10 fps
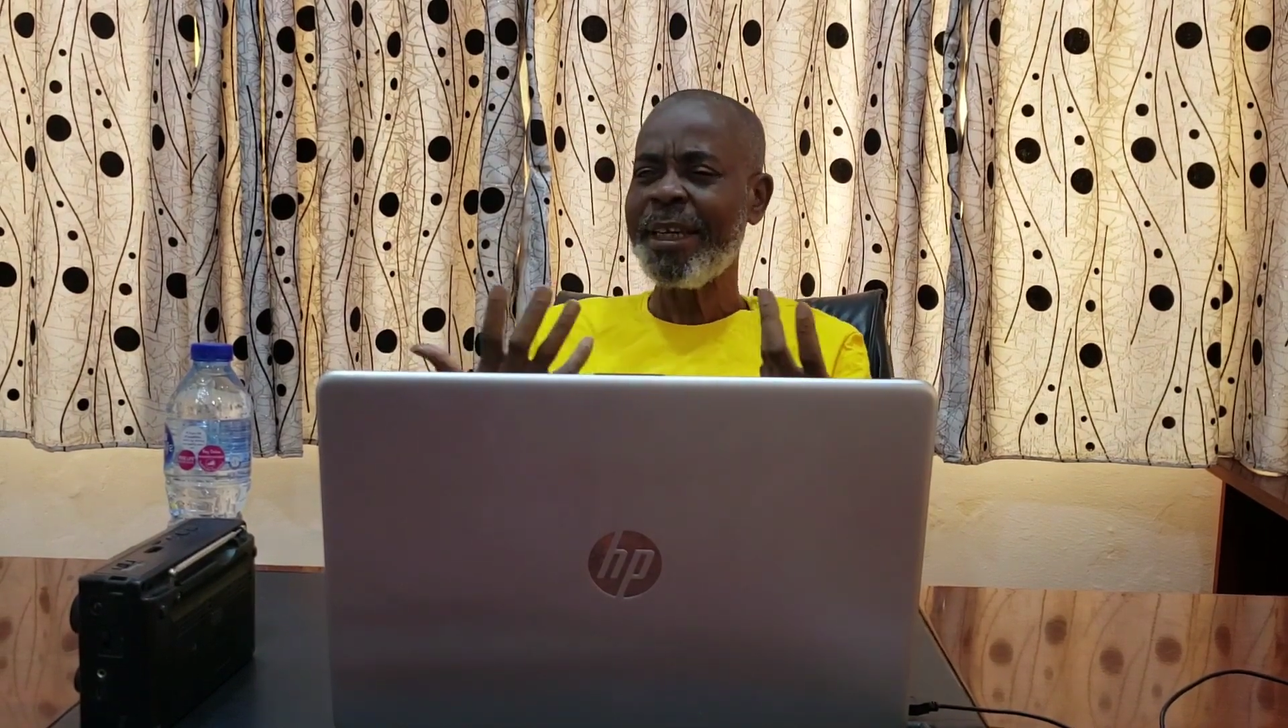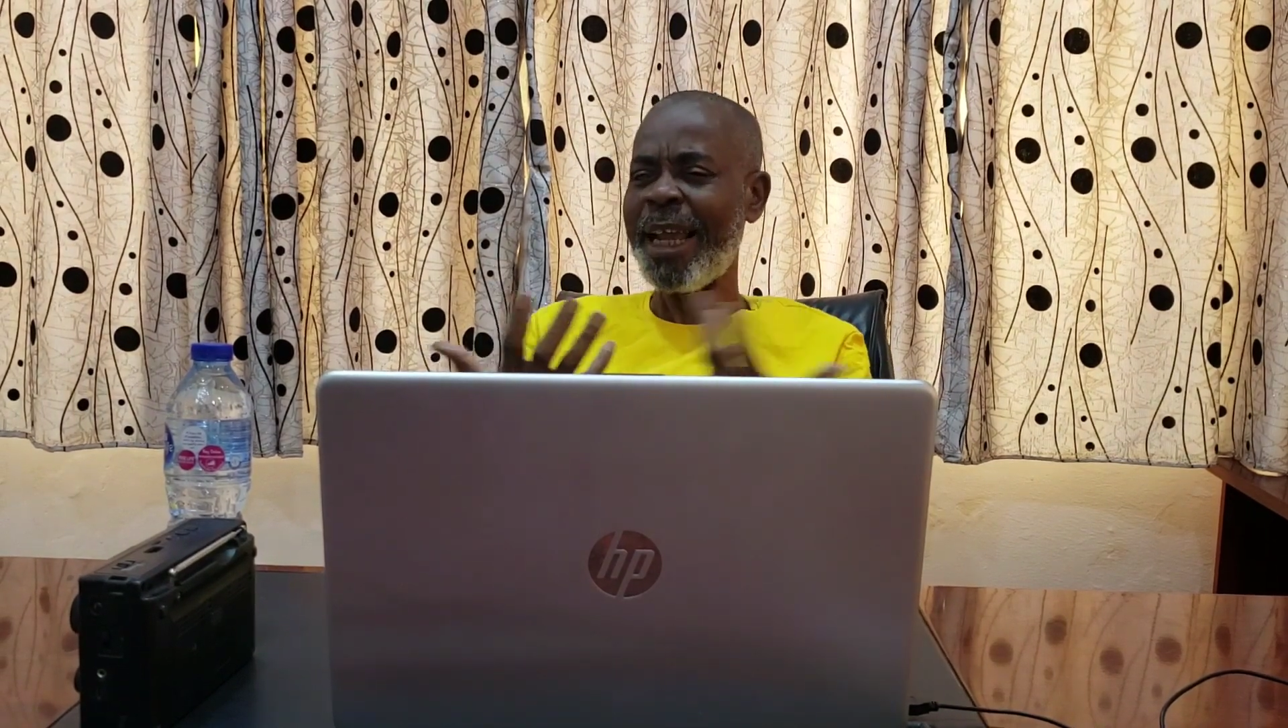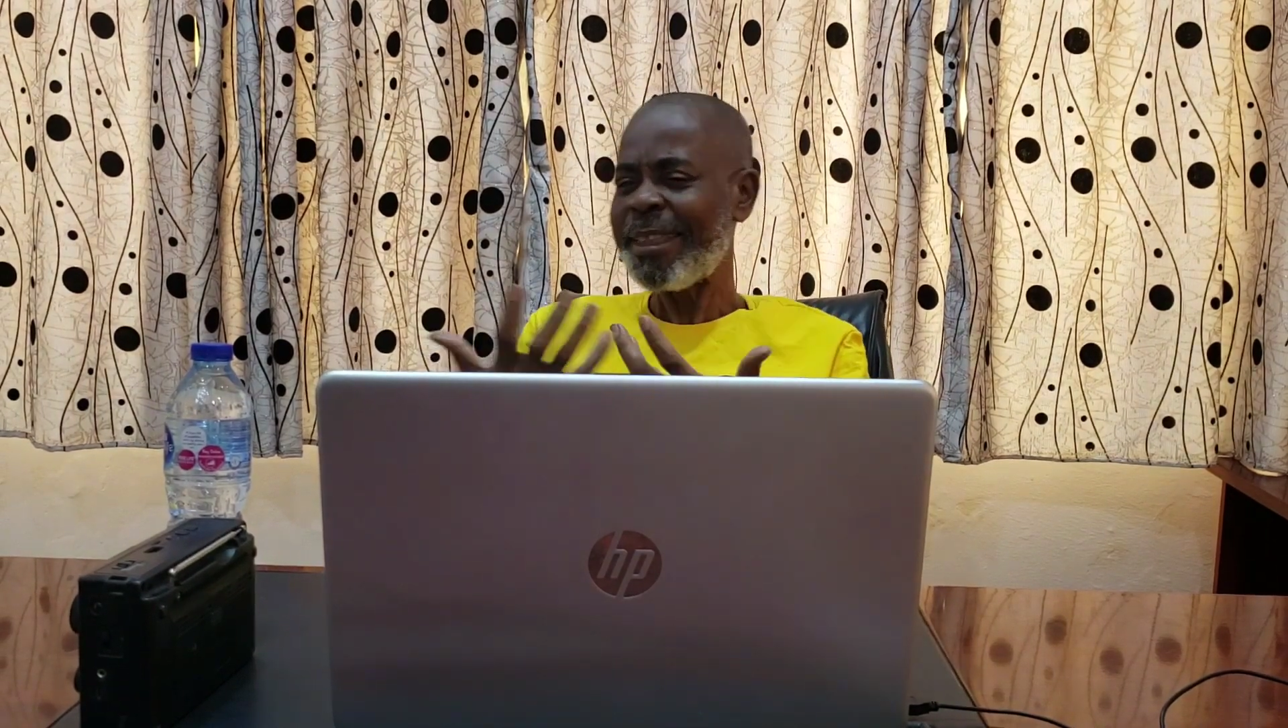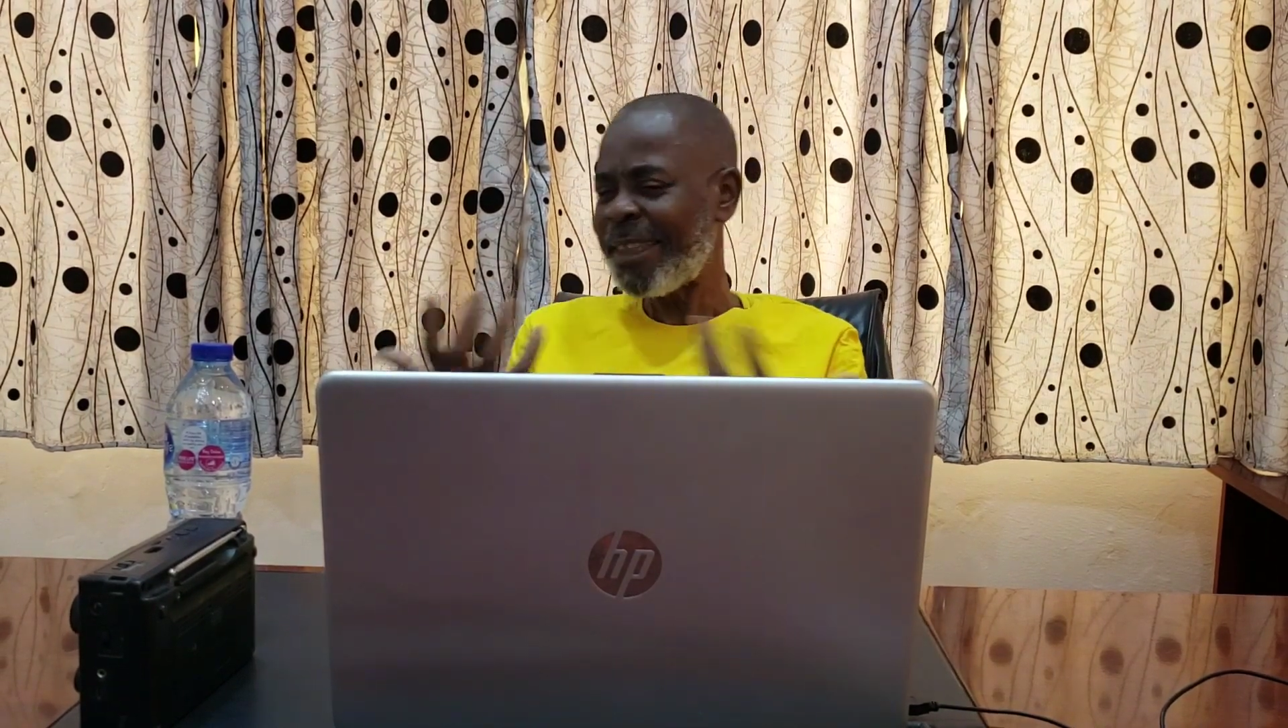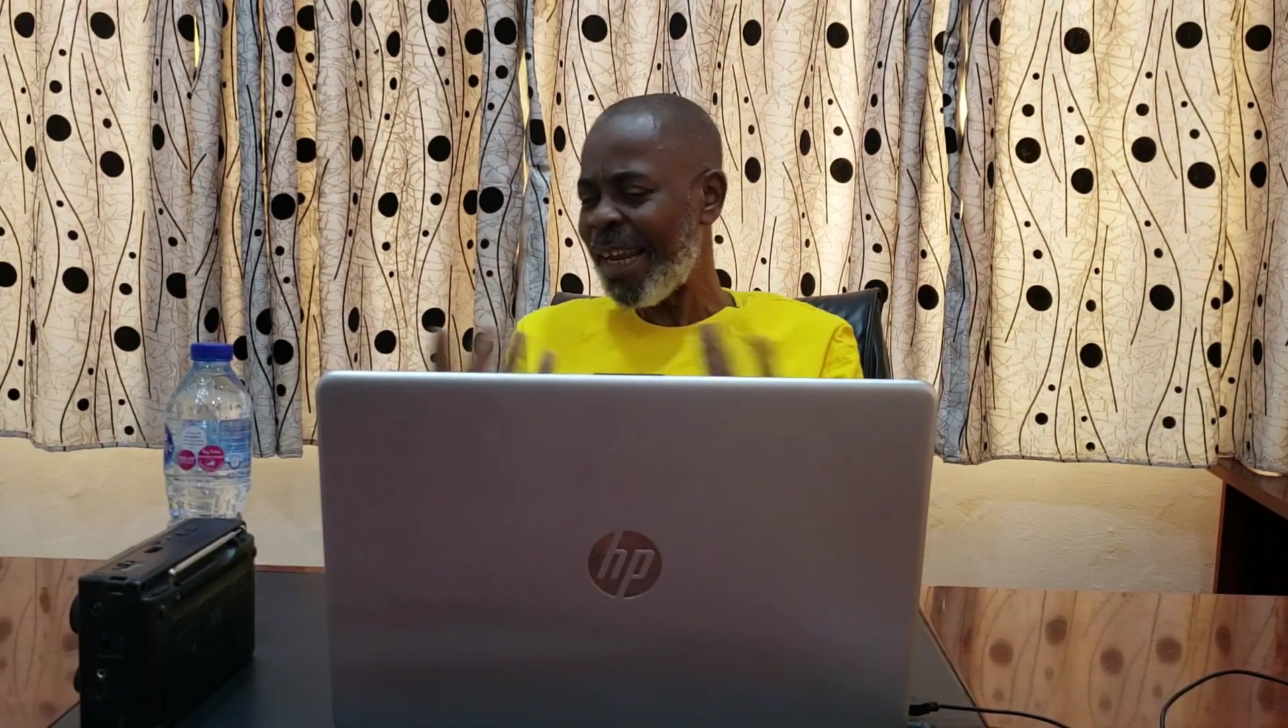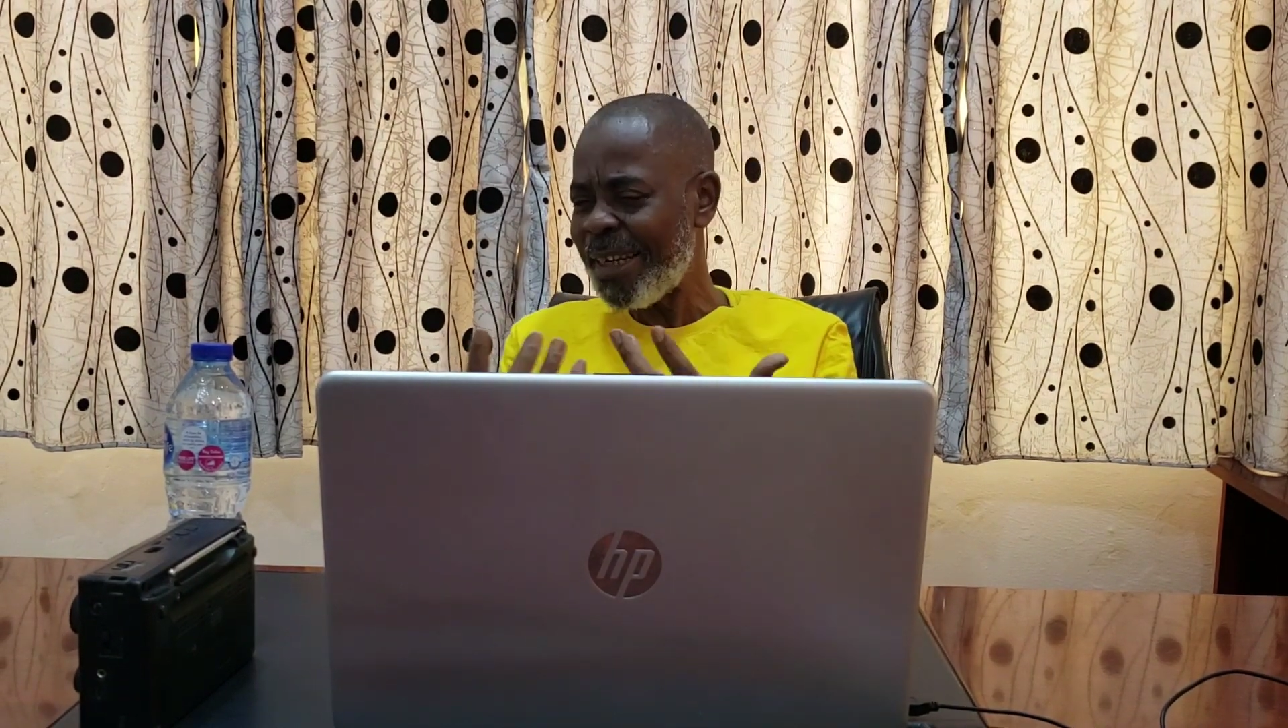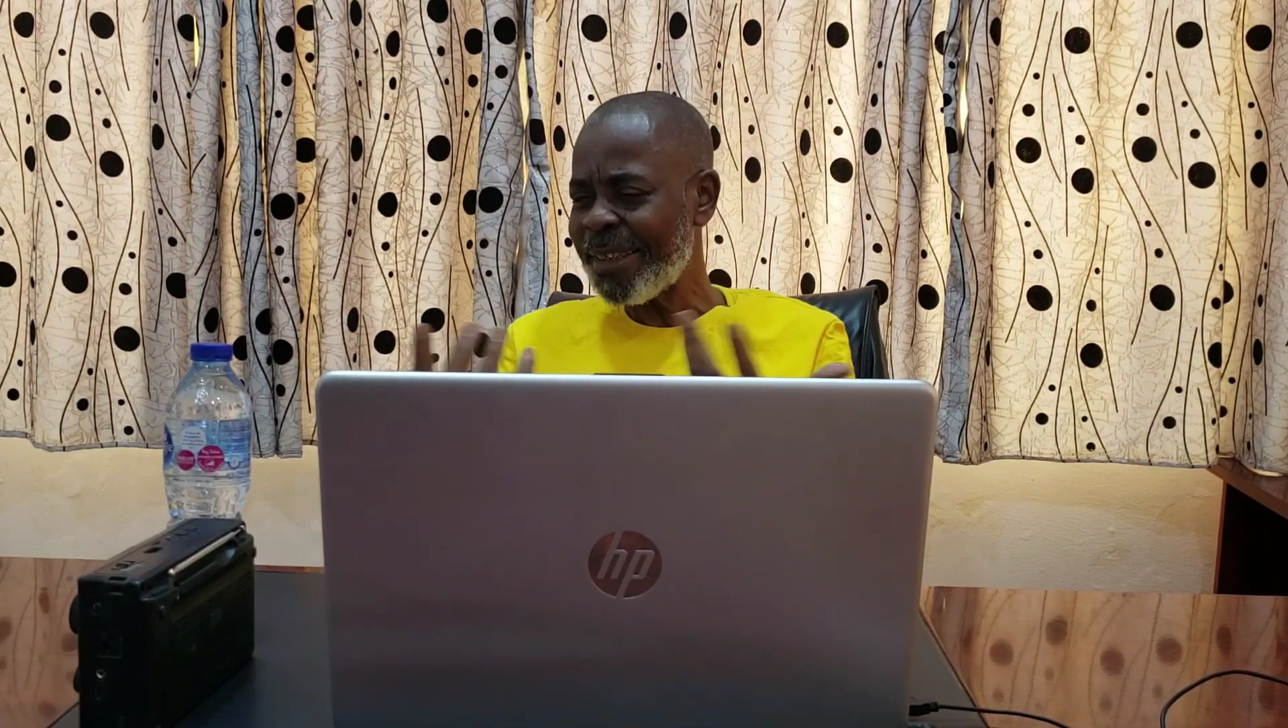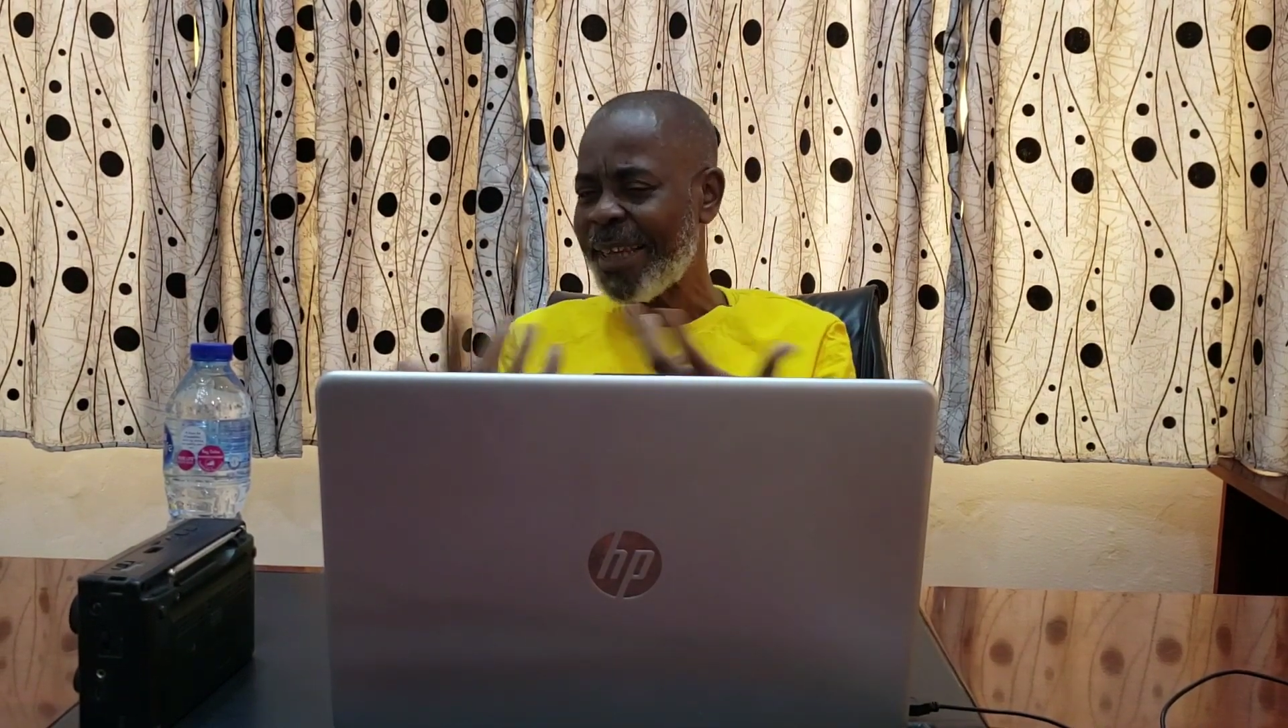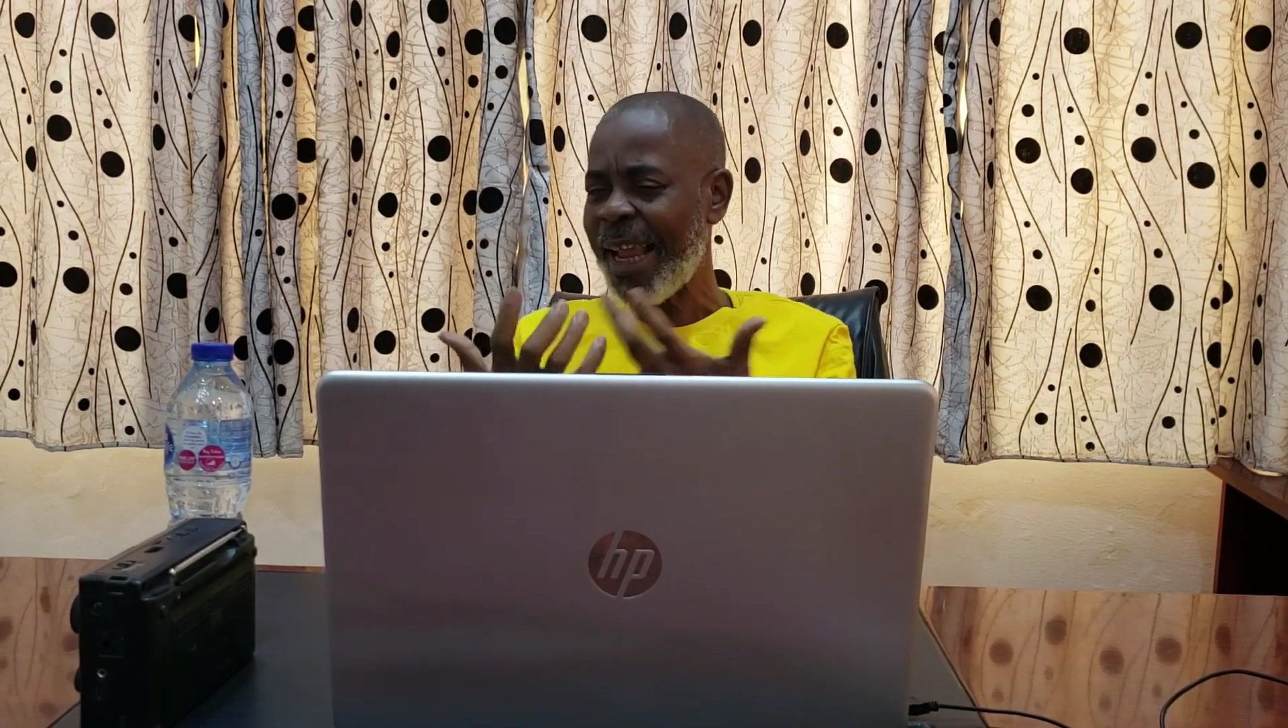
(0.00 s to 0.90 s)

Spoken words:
like selling